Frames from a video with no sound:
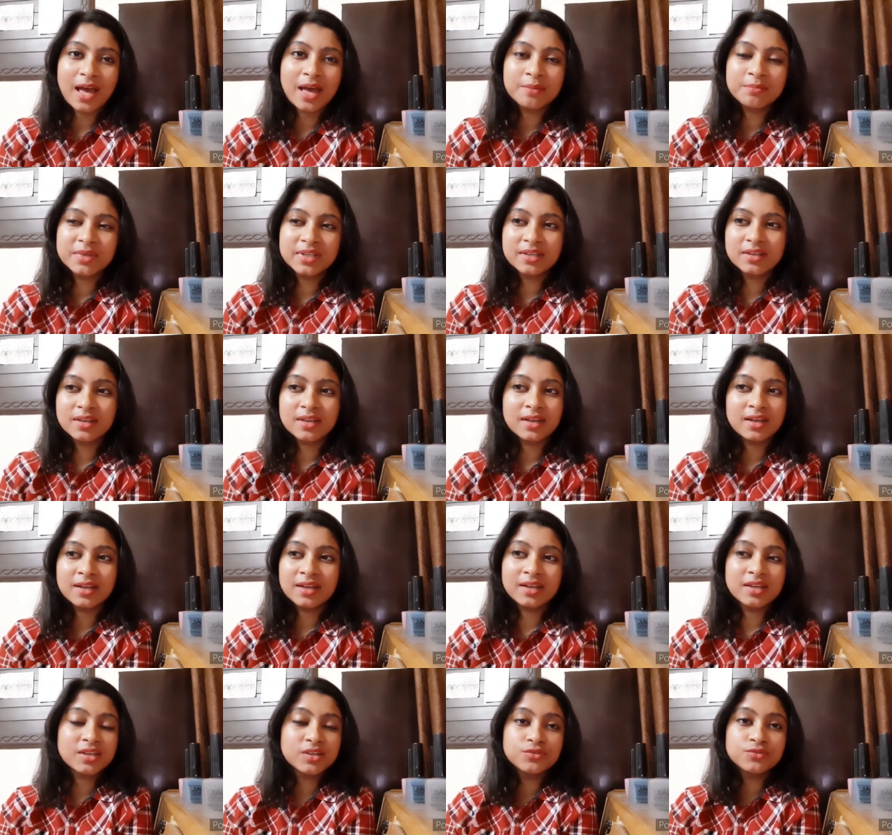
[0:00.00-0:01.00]
I mean,
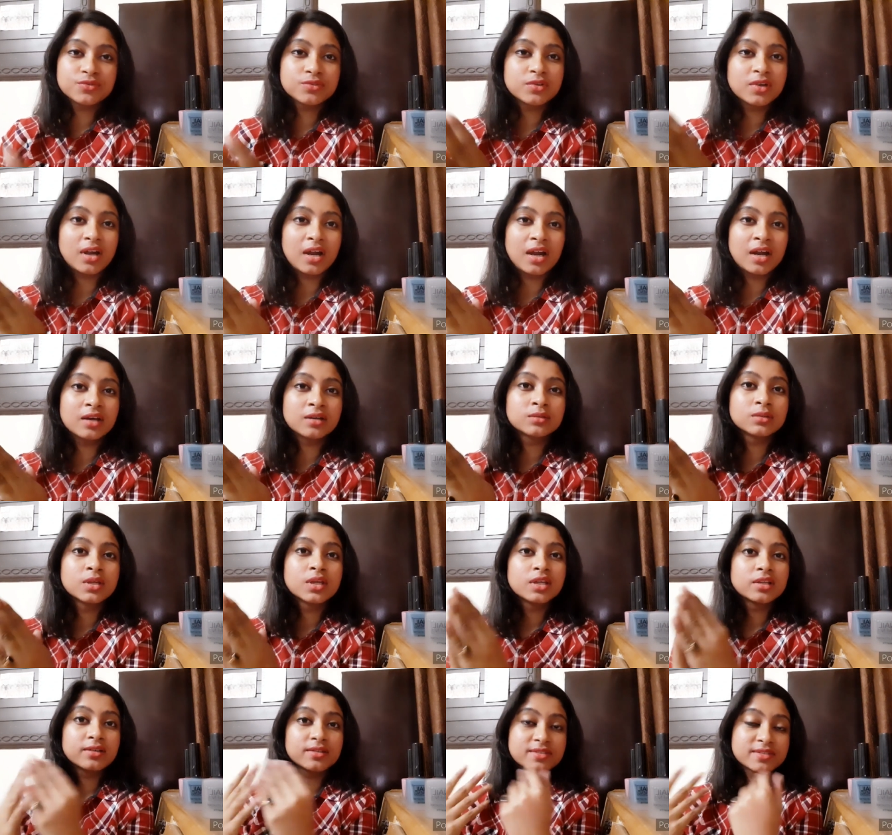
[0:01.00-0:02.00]
if you are
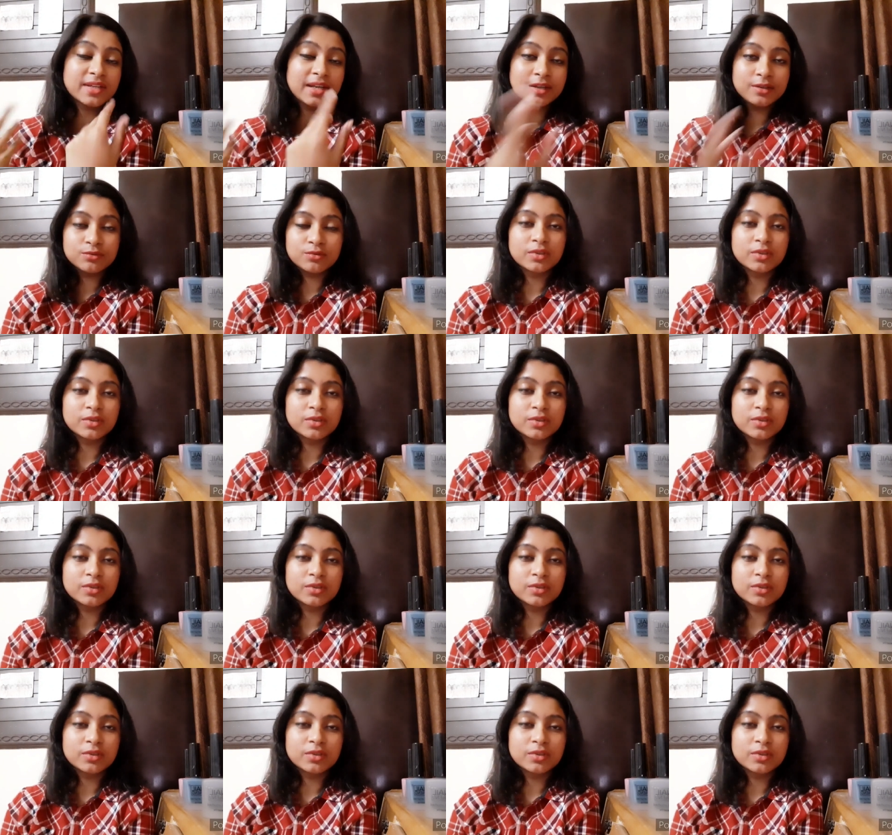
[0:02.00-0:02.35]
constantly